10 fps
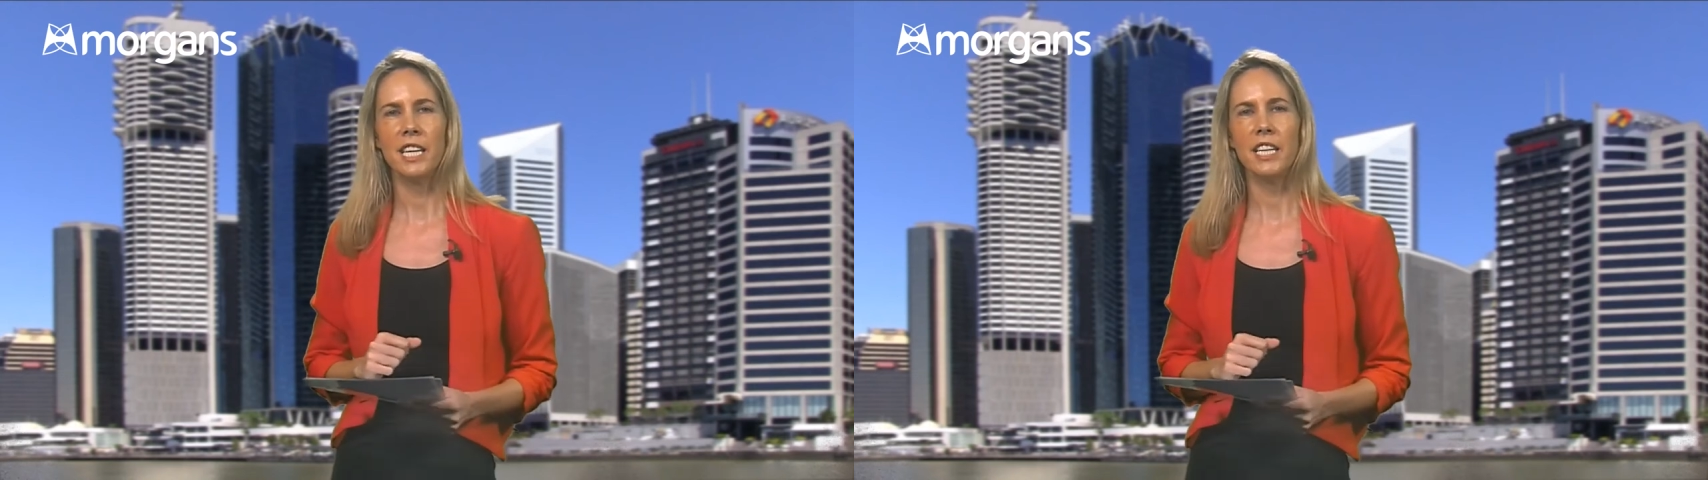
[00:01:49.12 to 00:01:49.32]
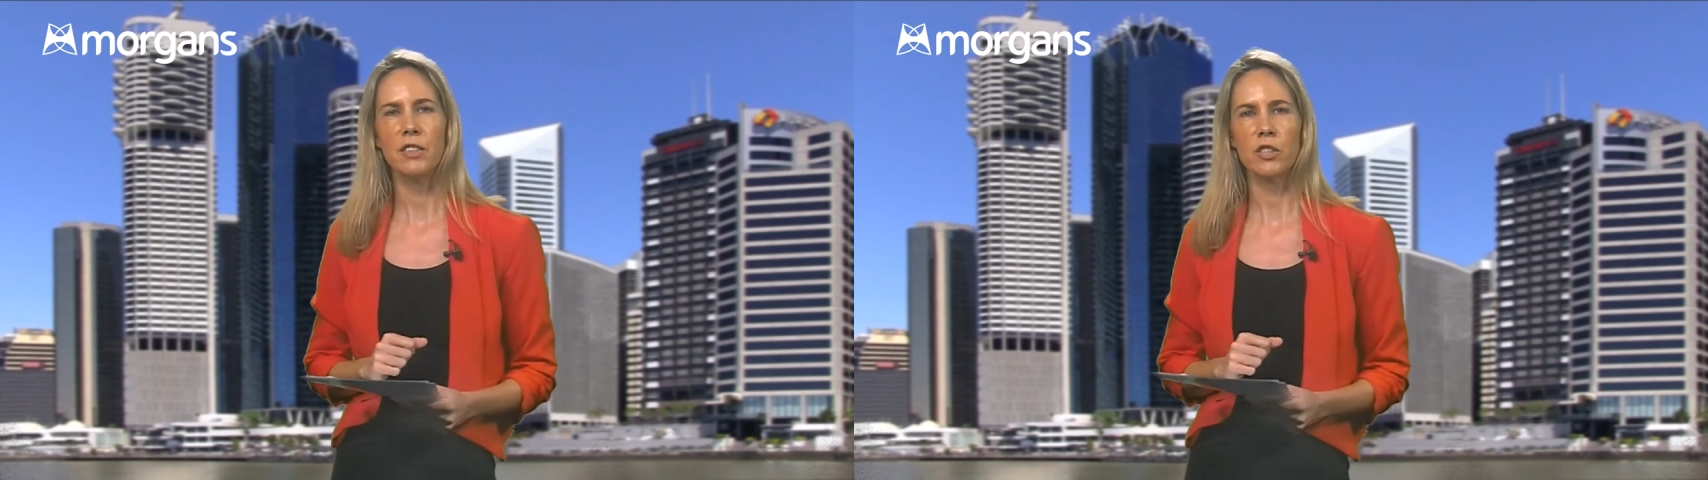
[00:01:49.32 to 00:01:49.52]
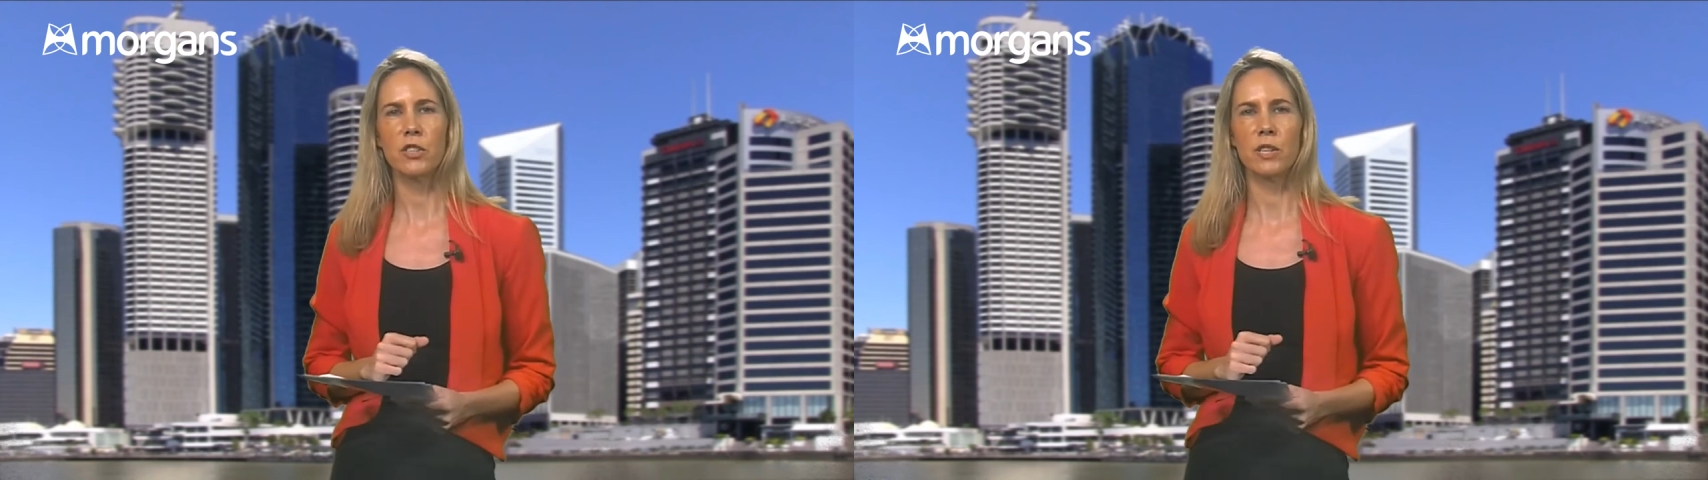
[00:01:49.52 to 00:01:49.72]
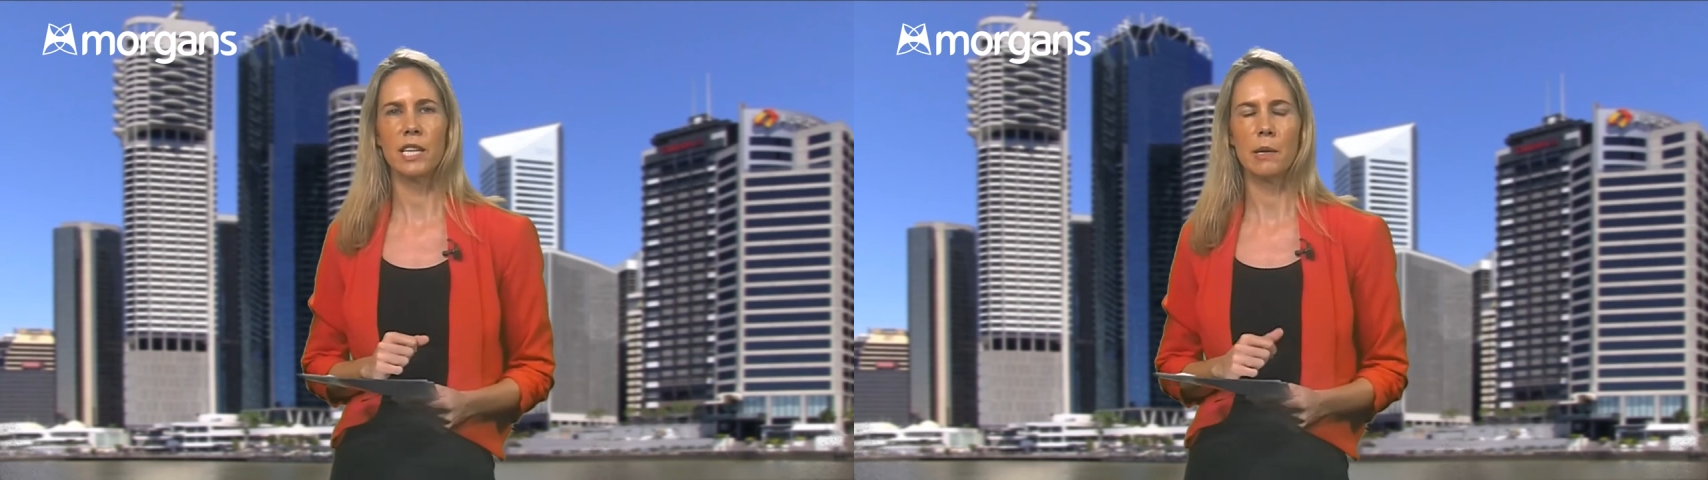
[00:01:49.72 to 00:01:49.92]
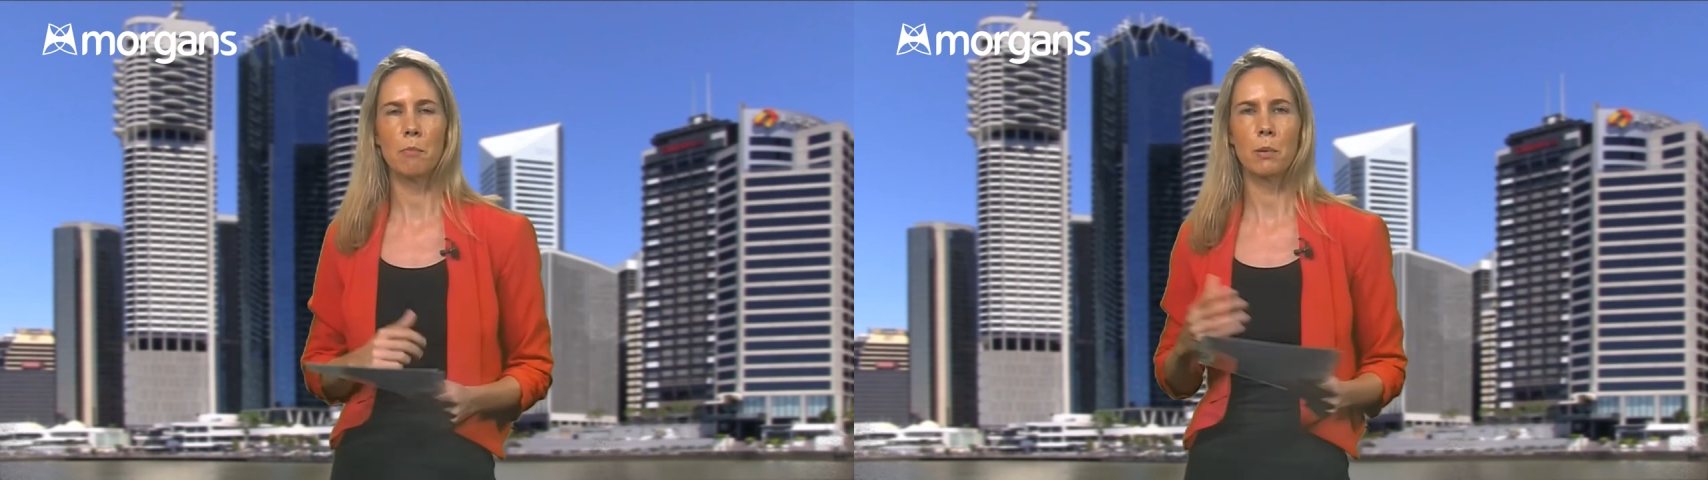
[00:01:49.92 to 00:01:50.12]

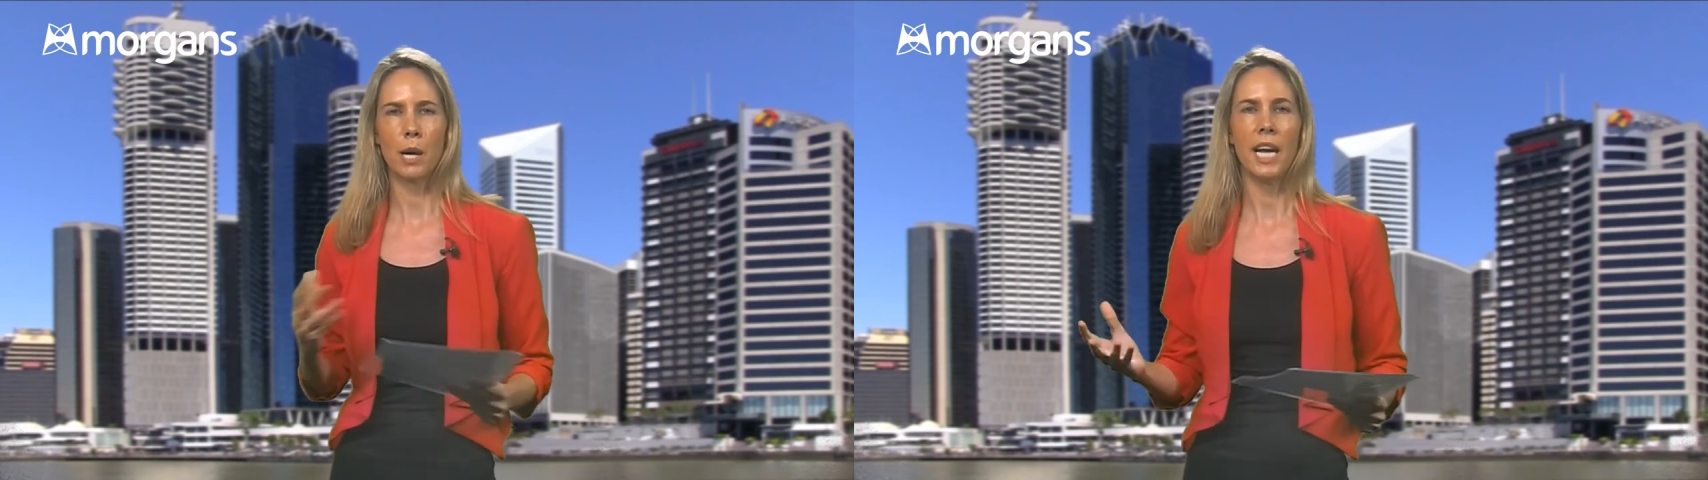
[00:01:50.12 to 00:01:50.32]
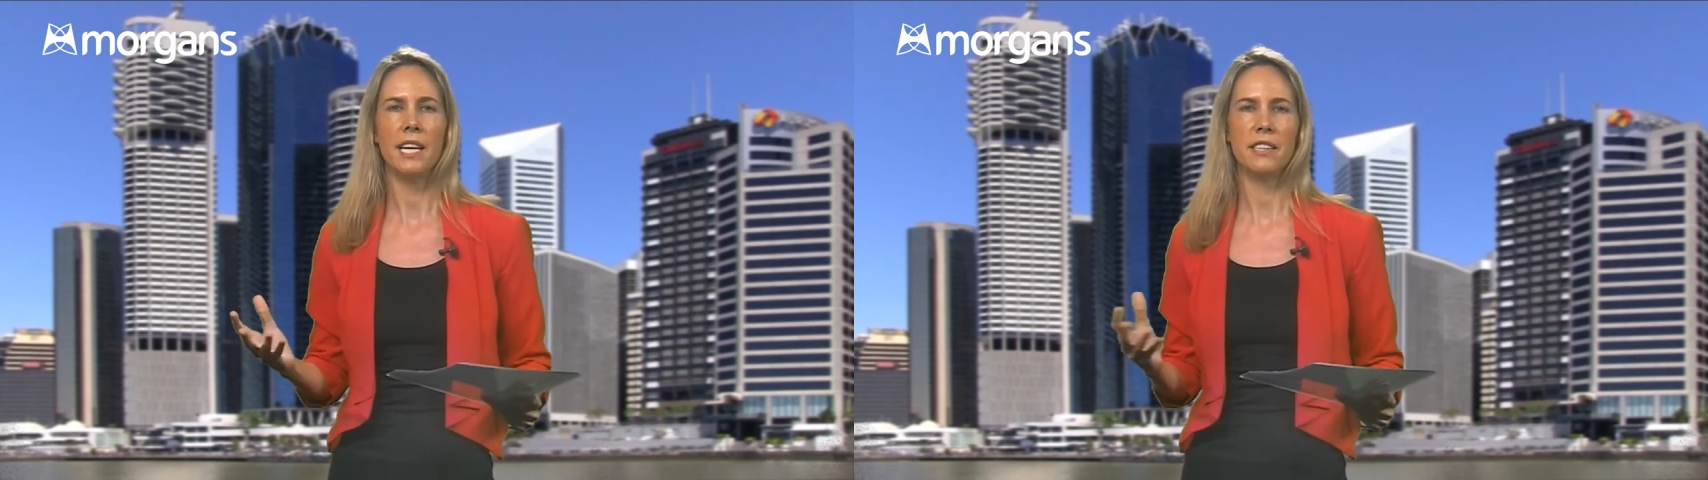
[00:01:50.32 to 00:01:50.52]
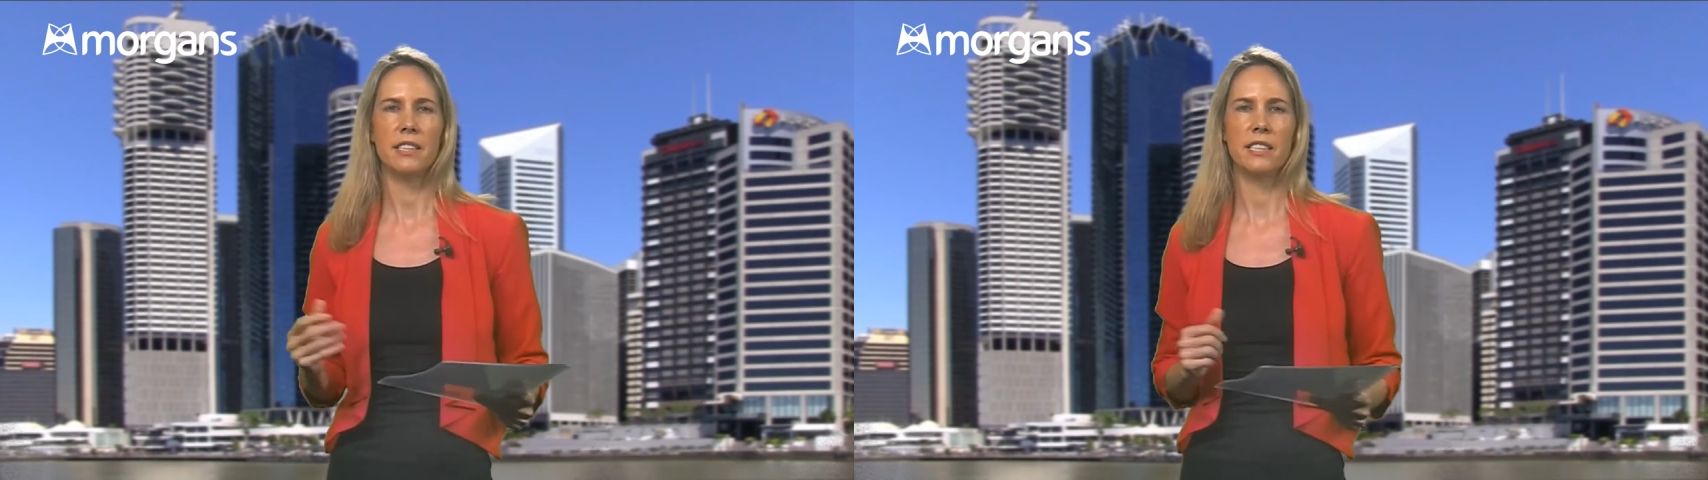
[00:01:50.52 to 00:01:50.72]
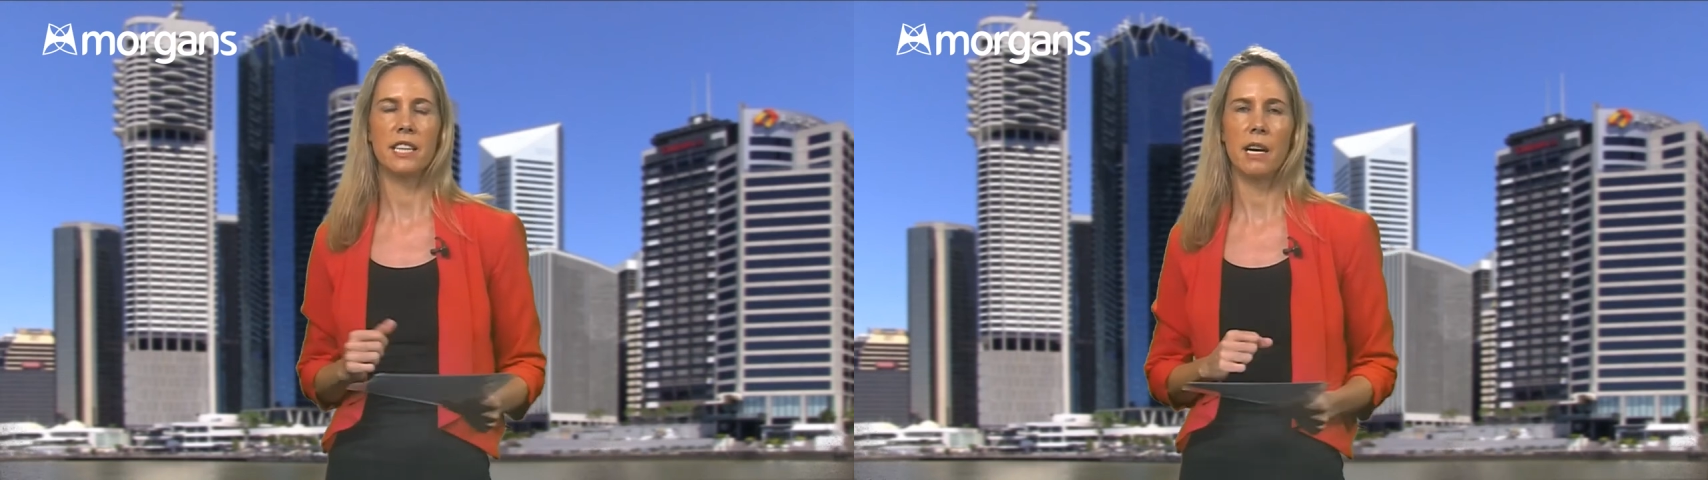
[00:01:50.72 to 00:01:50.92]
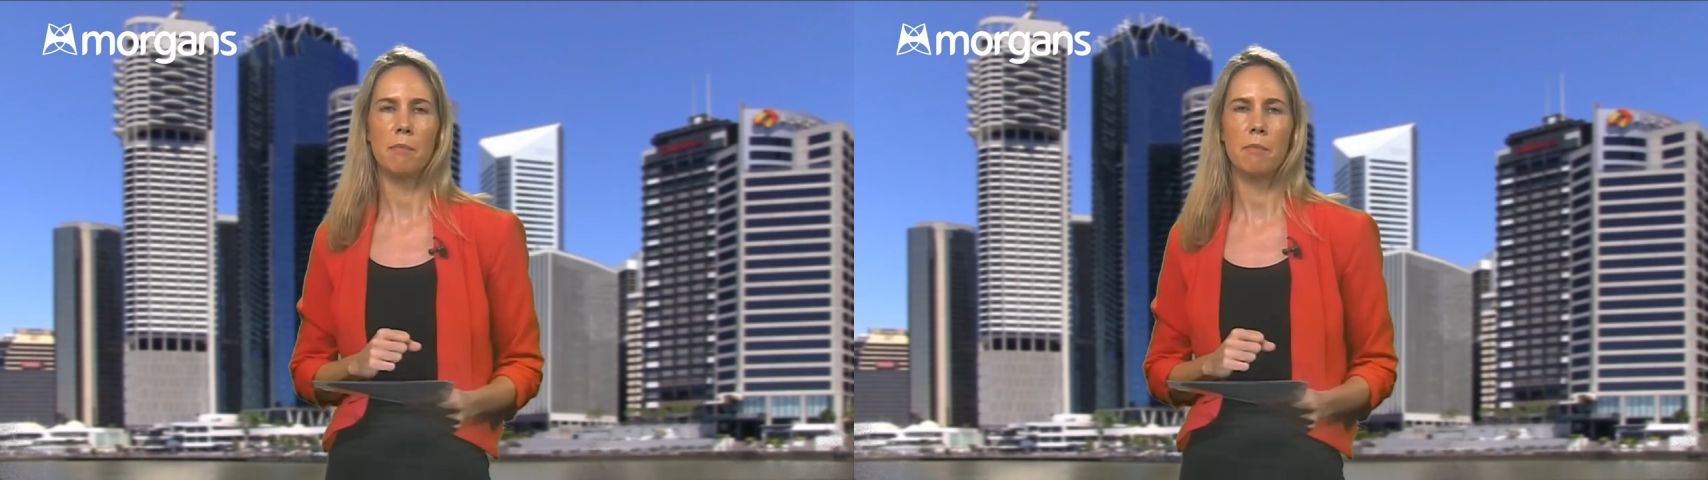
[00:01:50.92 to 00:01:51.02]
industry branded uh,